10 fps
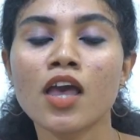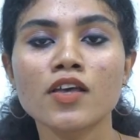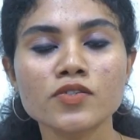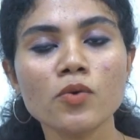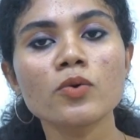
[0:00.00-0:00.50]

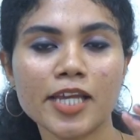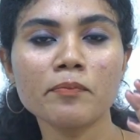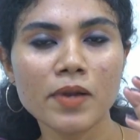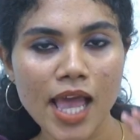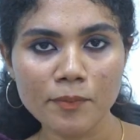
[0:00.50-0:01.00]
So in
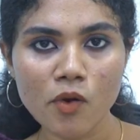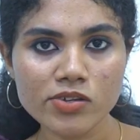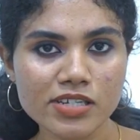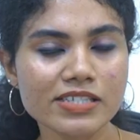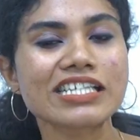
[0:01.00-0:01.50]
black box
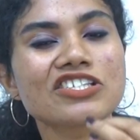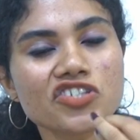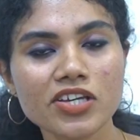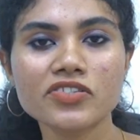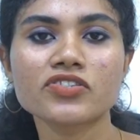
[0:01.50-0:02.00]
testing,
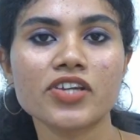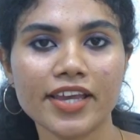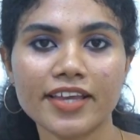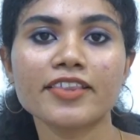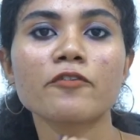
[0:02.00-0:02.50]
just
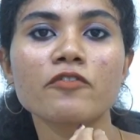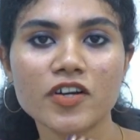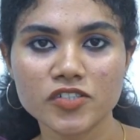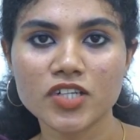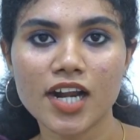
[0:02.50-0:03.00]
checking the
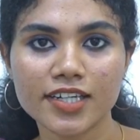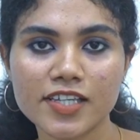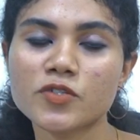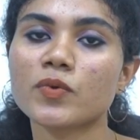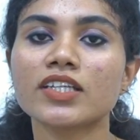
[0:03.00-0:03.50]

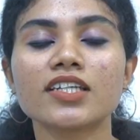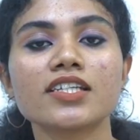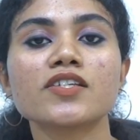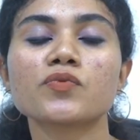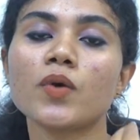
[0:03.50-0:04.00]
functionalities whether it
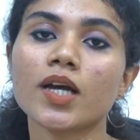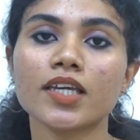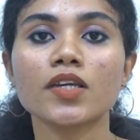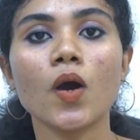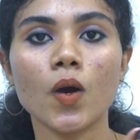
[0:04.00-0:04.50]
is
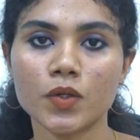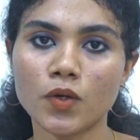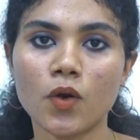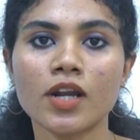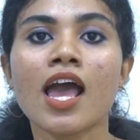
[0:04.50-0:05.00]
working or
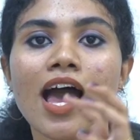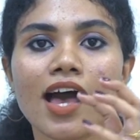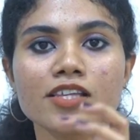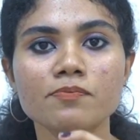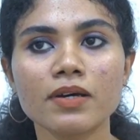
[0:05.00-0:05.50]
not
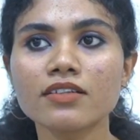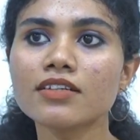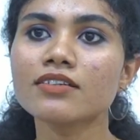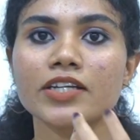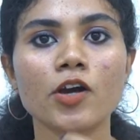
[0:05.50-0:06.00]
as per
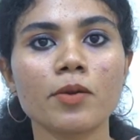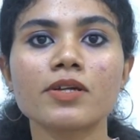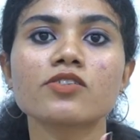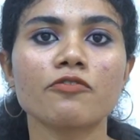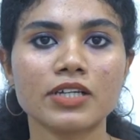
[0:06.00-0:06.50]
the
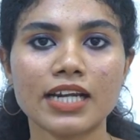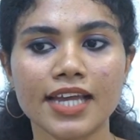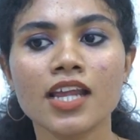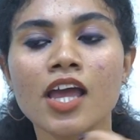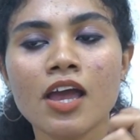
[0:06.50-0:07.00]
requirements of the client.